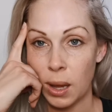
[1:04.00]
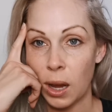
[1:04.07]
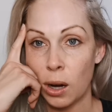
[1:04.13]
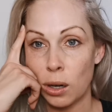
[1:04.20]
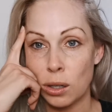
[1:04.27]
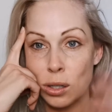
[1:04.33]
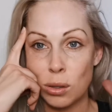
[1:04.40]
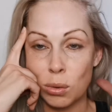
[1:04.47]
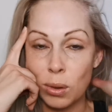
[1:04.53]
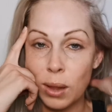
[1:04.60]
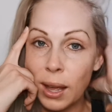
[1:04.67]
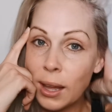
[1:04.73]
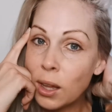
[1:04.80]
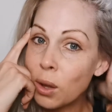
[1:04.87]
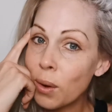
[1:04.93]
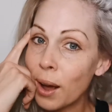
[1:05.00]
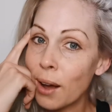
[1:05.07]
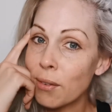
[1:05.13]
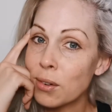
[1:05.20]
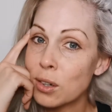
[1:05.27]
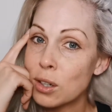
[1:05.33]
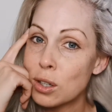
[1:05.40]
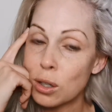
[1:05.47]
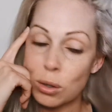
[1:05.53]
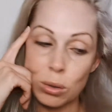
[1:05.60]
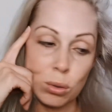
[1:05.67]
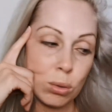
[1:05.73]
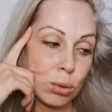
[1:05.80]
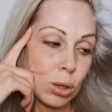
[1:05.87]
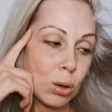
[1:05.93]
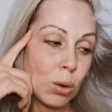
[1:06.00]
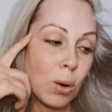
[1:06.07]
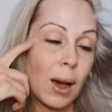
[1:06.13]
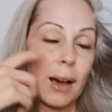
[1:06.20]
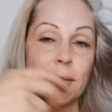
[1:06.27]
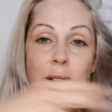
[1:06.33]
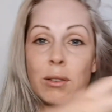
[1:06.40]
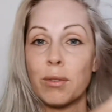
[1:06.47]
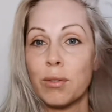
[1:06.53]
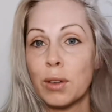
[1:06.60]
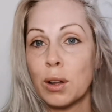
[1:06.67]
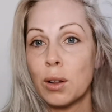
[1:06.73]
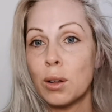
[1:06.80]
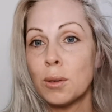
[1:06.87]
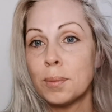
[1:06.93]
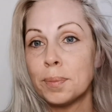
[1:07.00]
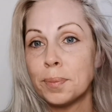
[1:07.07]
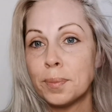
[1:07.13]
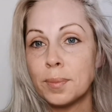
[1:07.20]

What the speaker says: my hair is so light. You have to fill